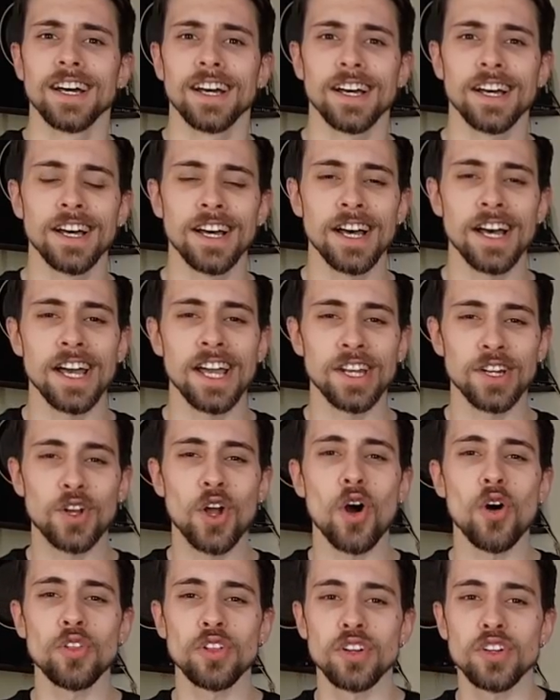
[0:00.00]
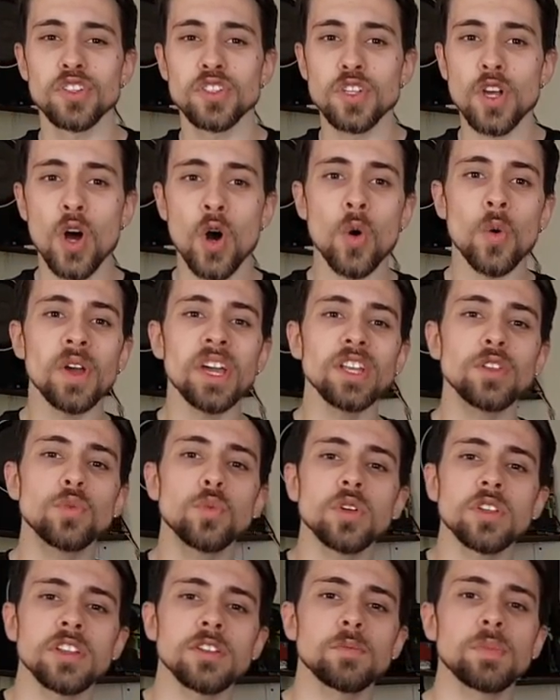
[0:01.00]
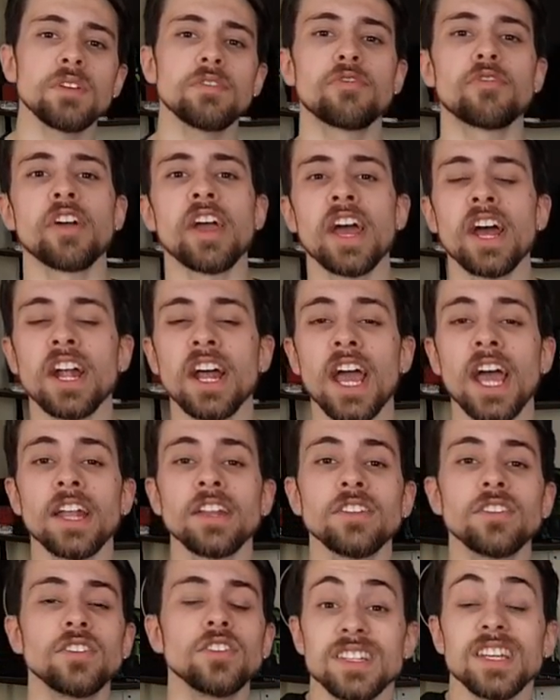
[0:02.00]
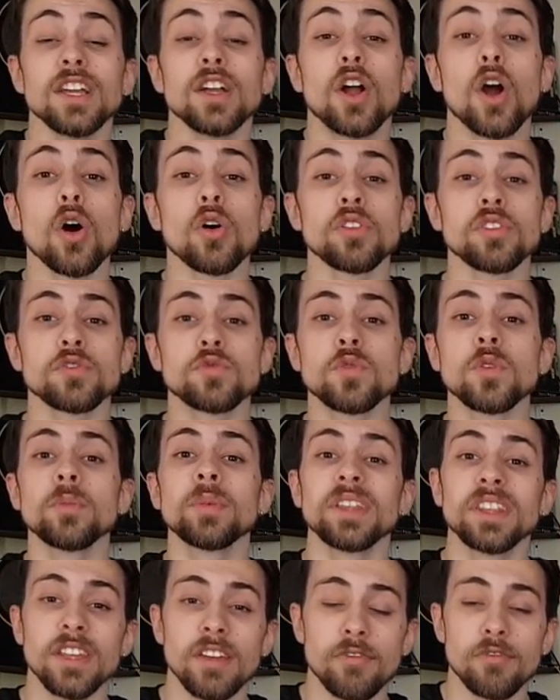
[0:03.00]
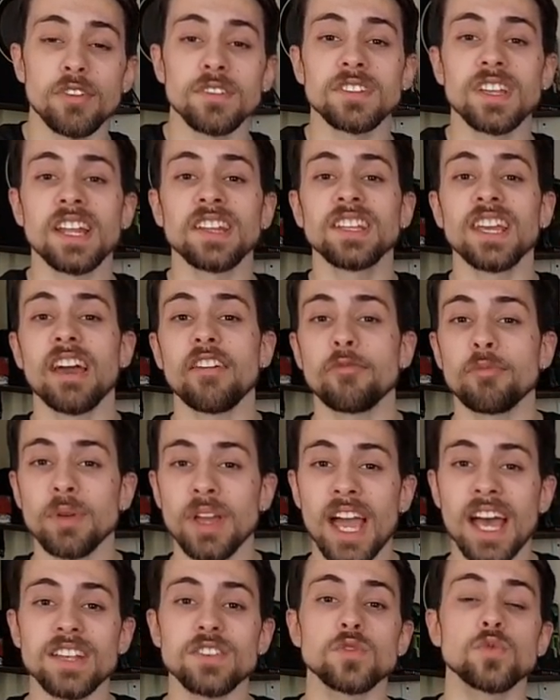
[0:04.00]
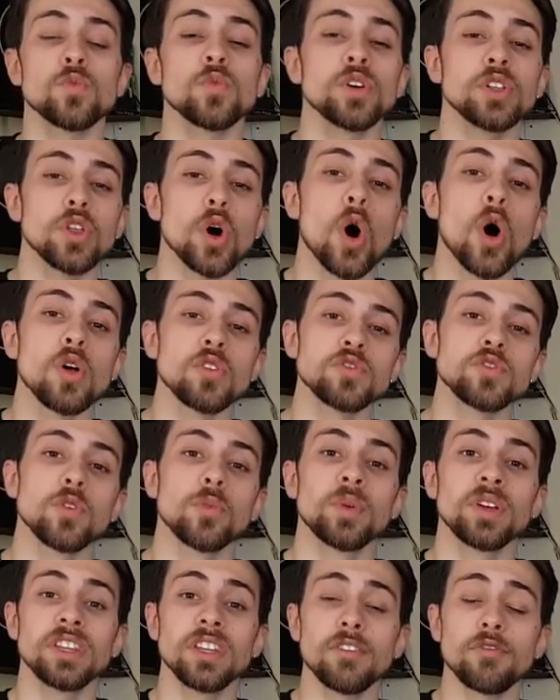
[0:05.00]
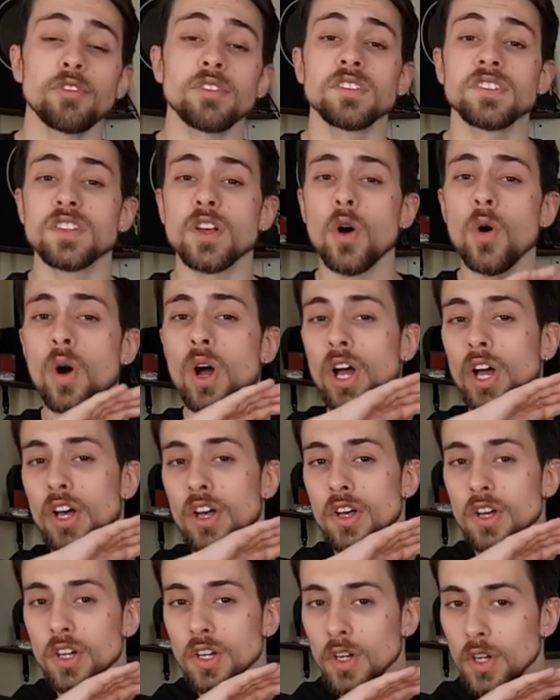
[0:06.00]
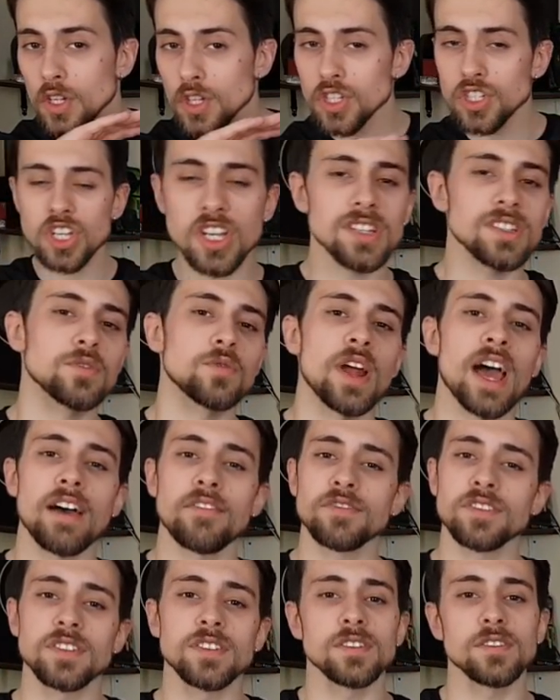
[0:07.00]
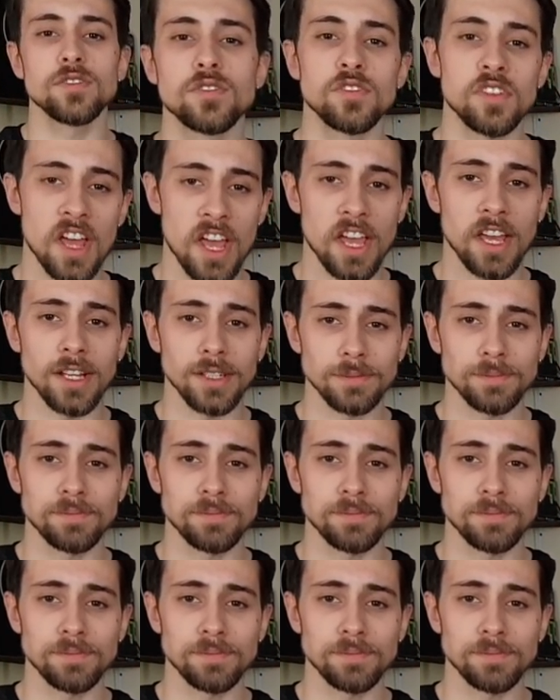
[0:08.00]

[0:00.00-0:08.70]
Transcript: encoder. So it wouldn't be fair, and the encoders will be different, and the FPS would also be different. So just graphs today.